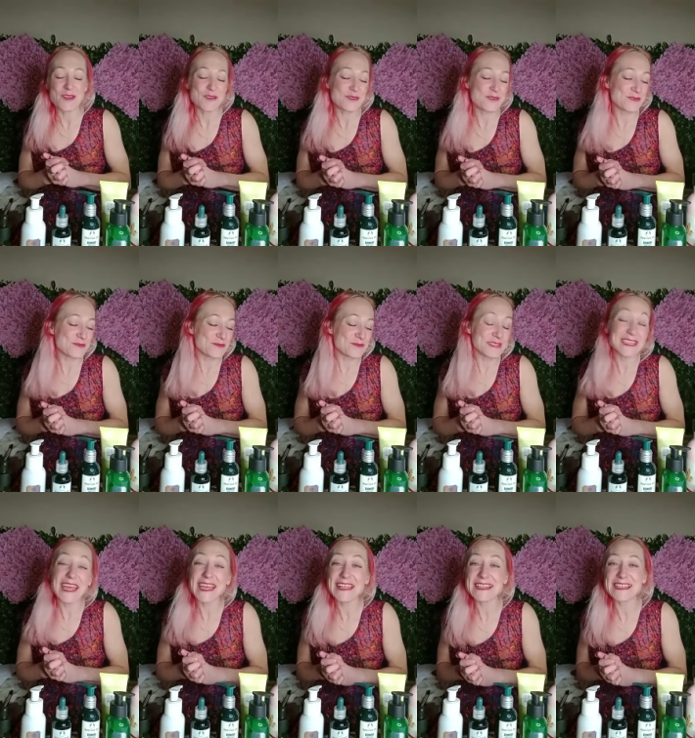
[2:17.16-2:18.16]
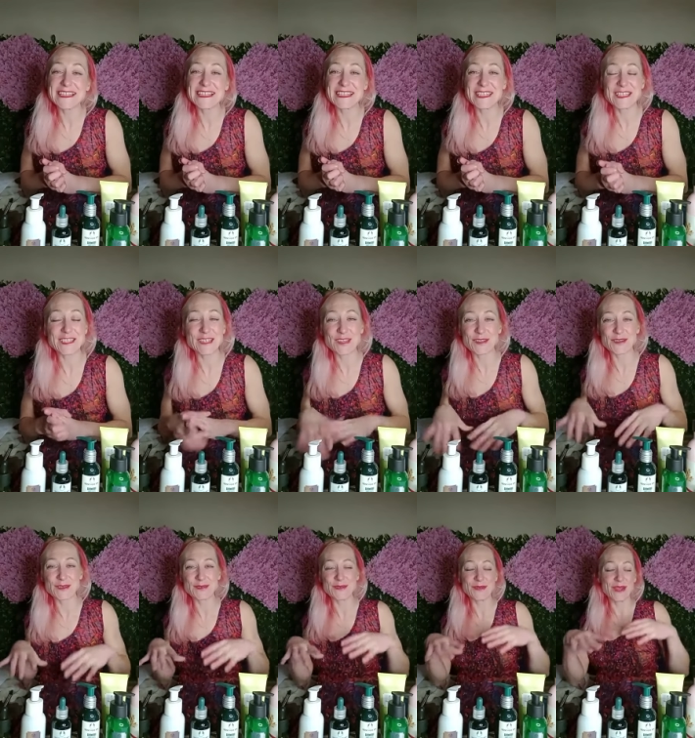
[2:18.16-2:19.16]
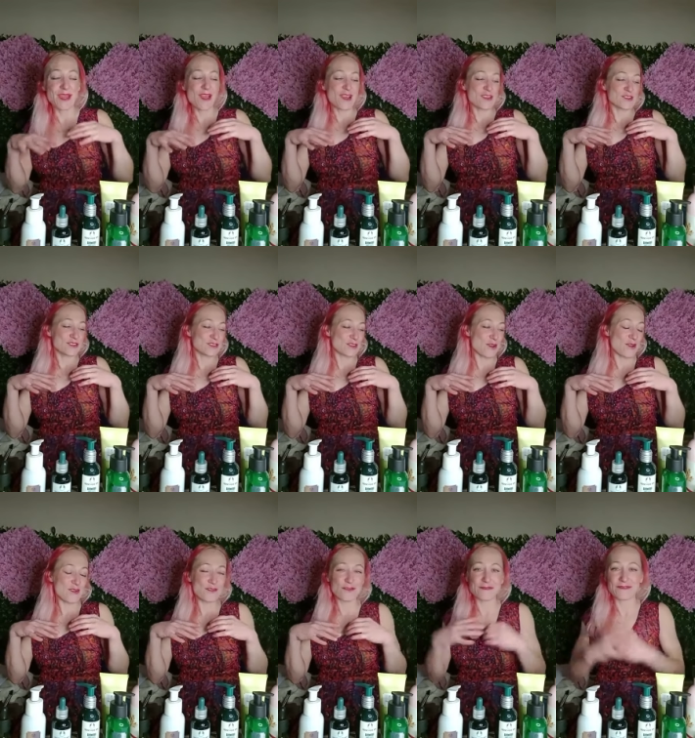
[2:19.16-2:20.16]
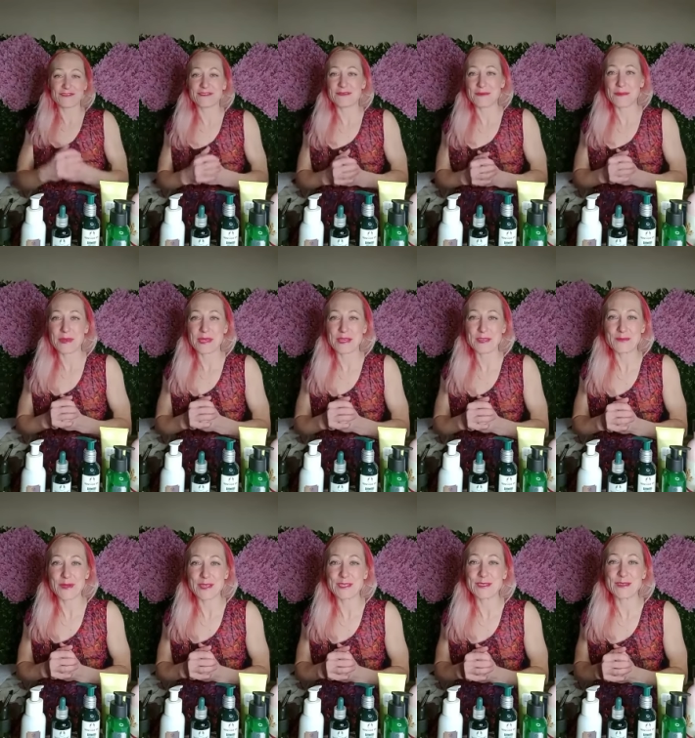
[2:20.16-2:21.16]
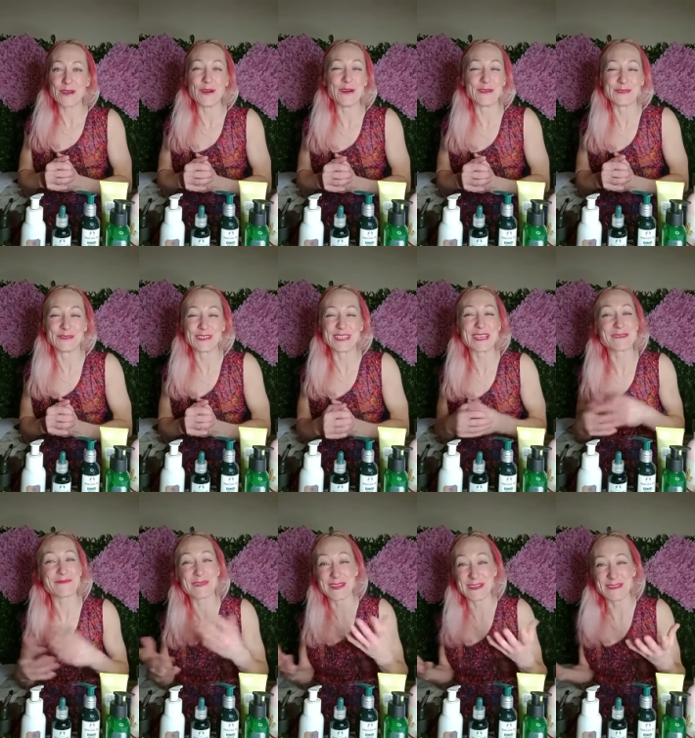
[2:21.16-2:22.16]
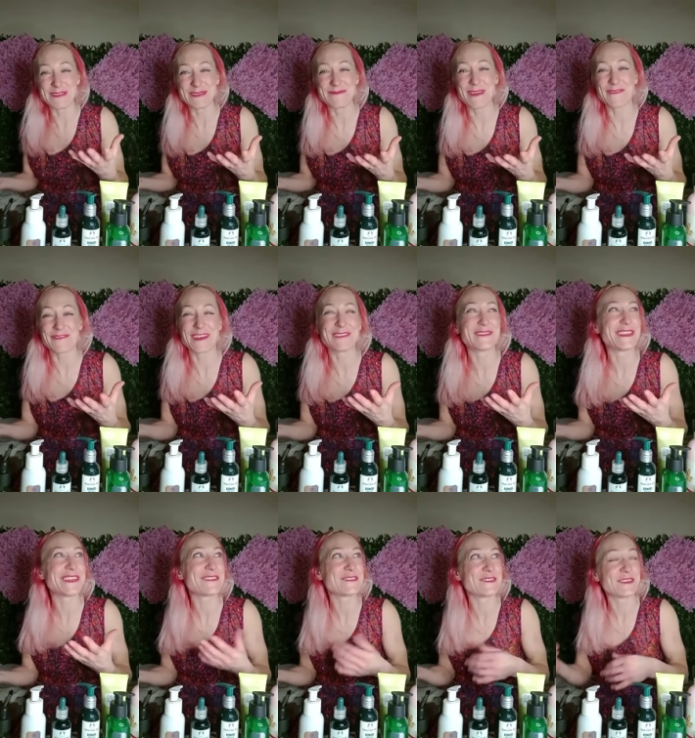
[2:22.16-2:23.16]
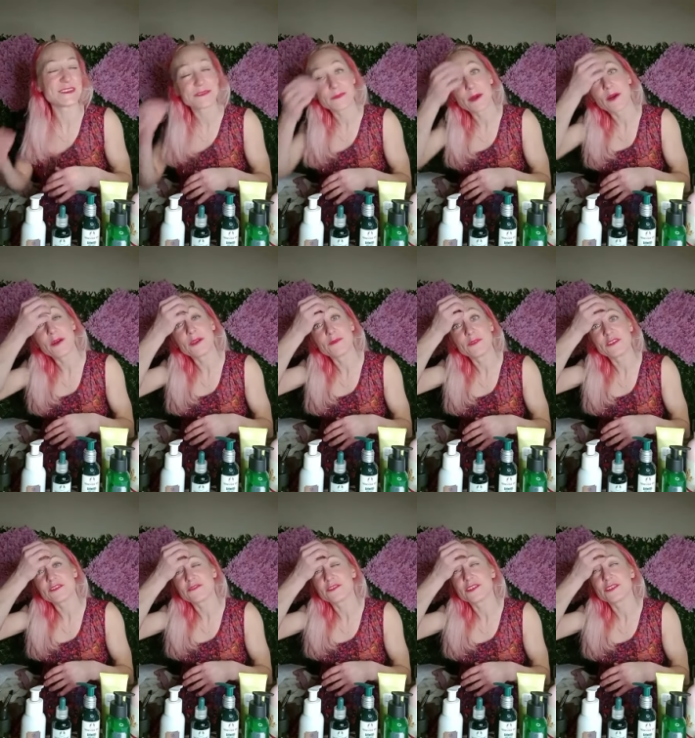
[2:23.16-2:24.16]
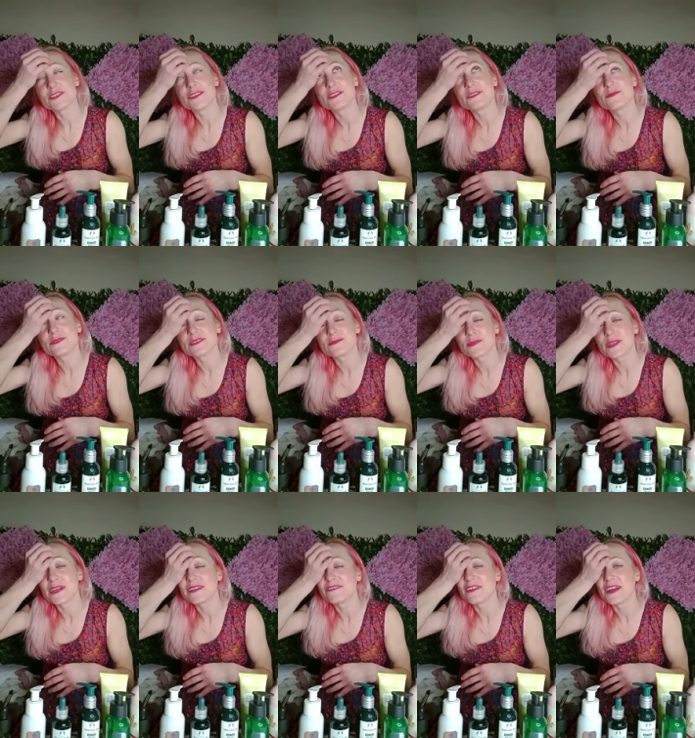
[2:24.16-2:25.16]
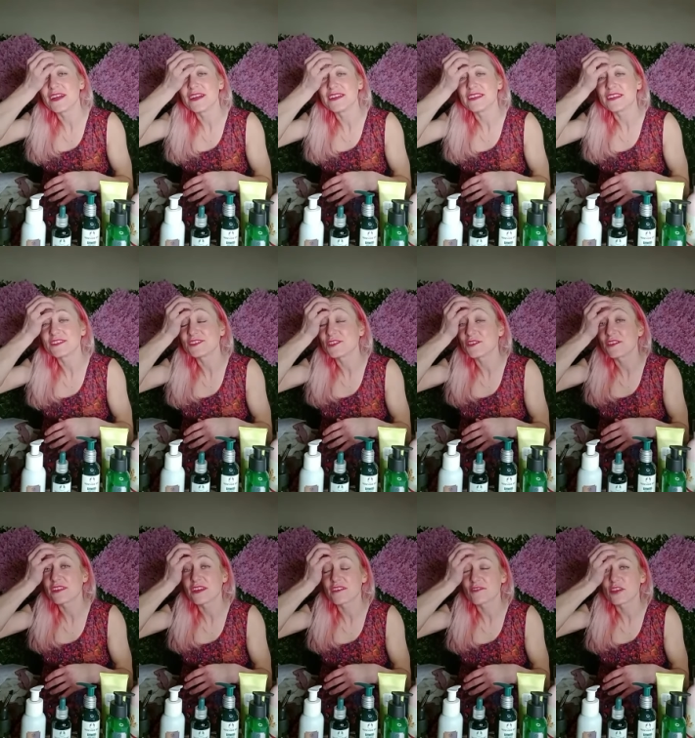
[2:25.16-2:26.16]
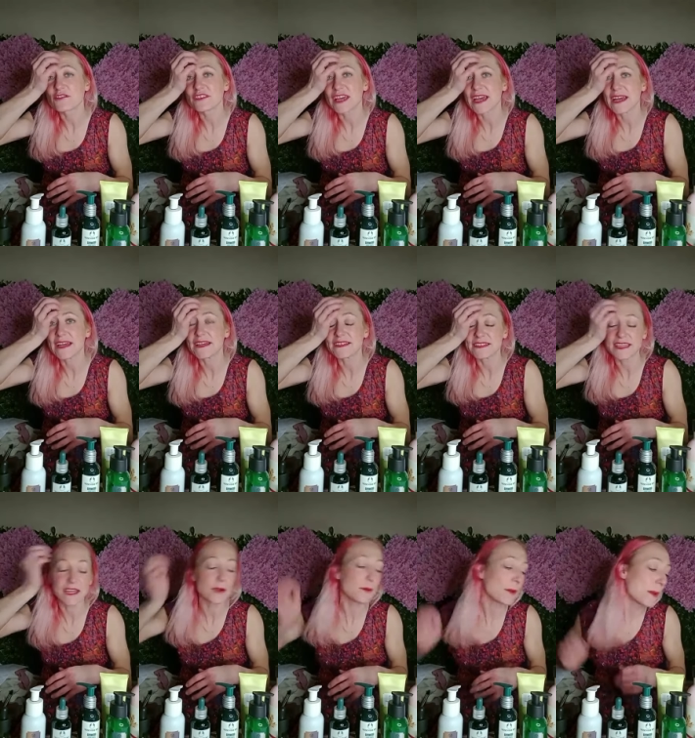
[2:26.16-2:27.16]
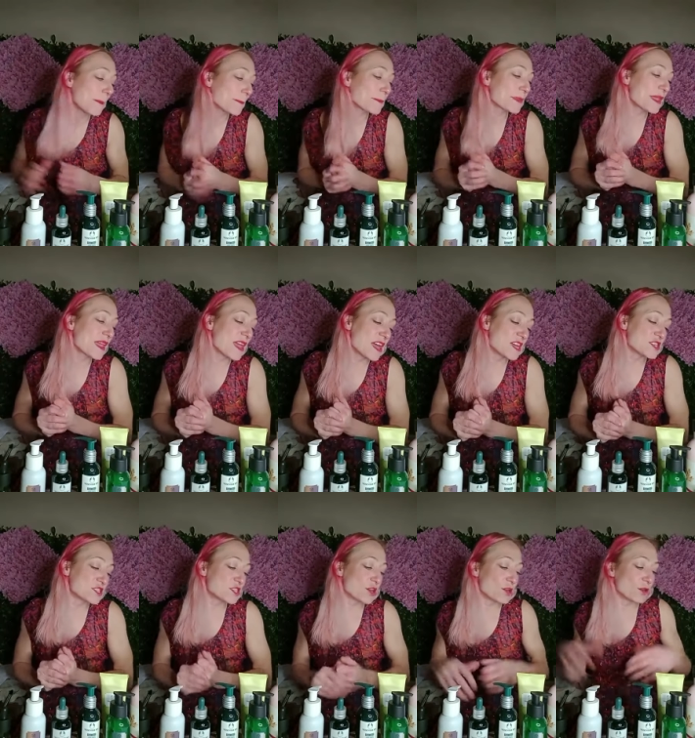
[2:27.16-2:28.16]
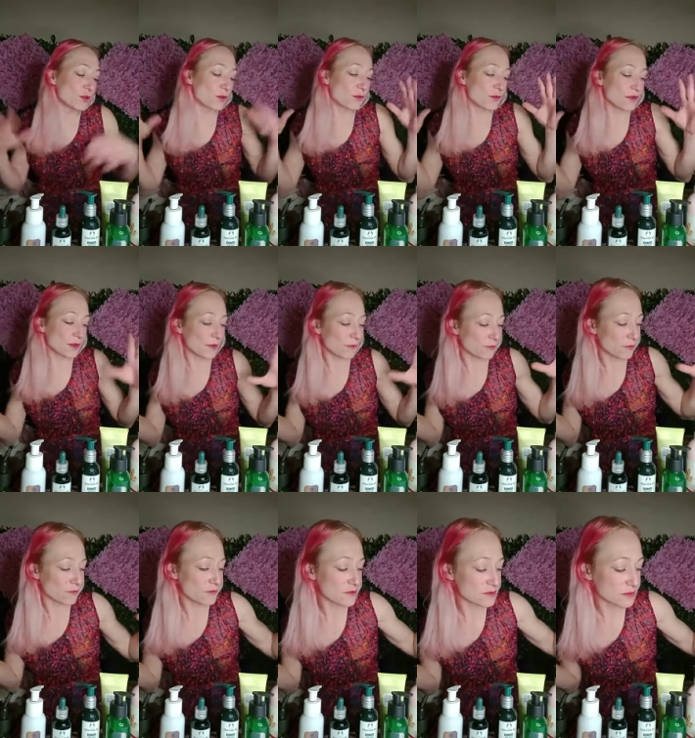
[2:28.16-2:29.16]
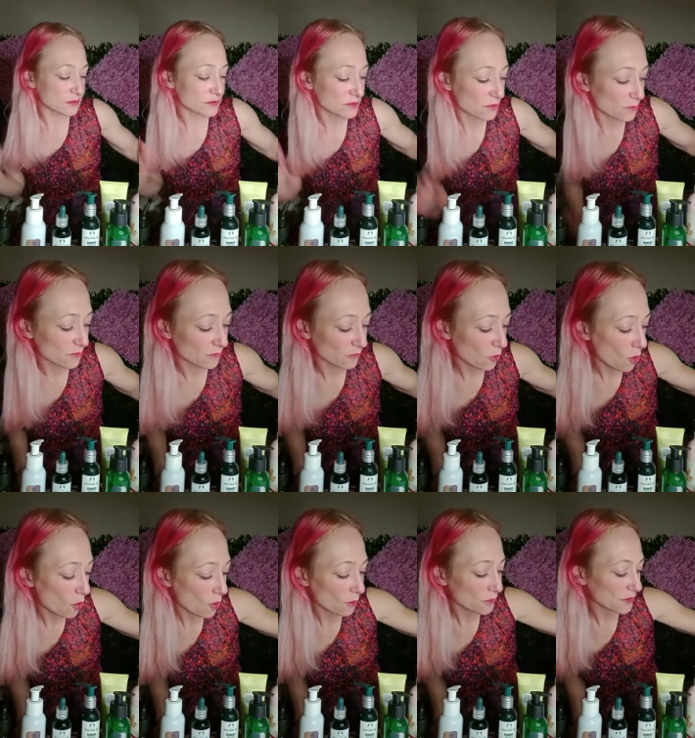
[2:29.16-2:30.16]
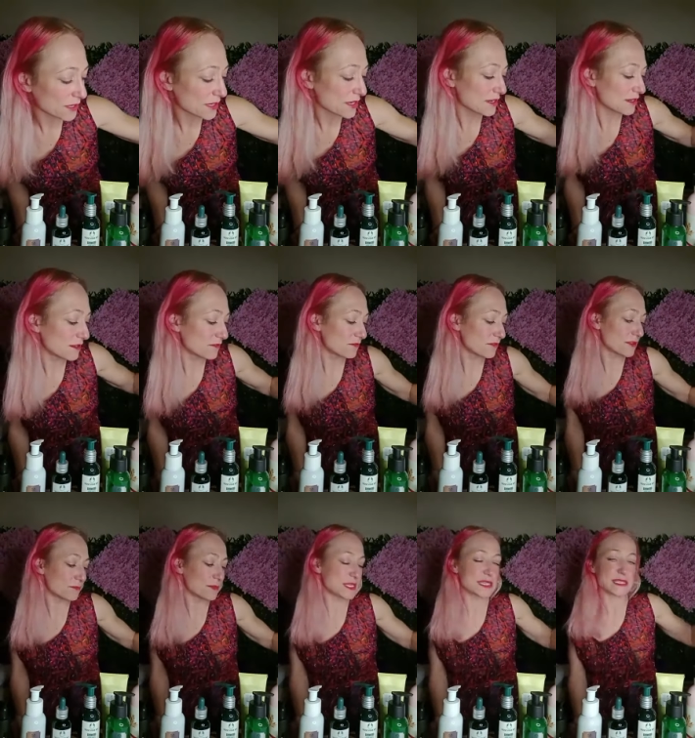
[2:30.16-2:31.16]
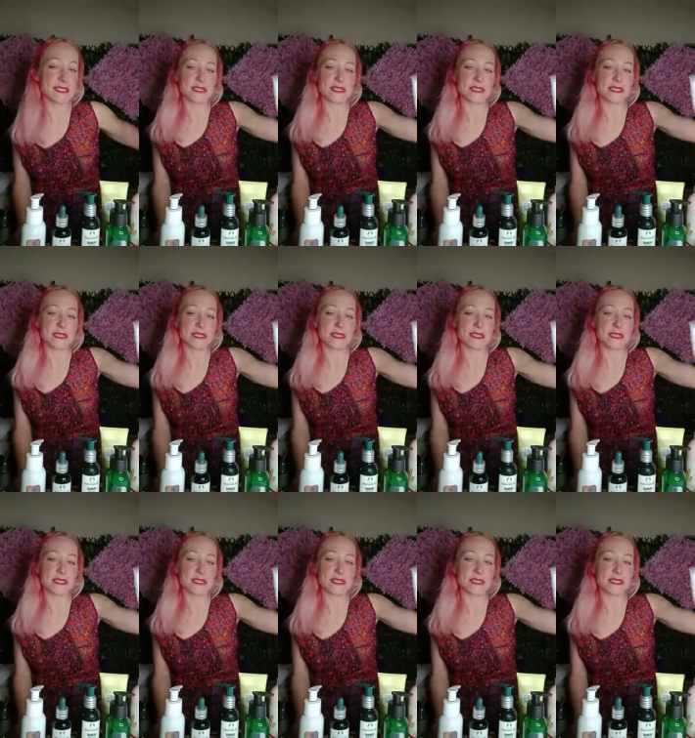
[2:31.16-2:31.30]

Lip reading: who tends to sort of pinch my stuff. She's been using my foundation this morning, which I've noticed, which I'm like, right, that's another thing I've got to hide now. So without further ado, so we've got the vitamin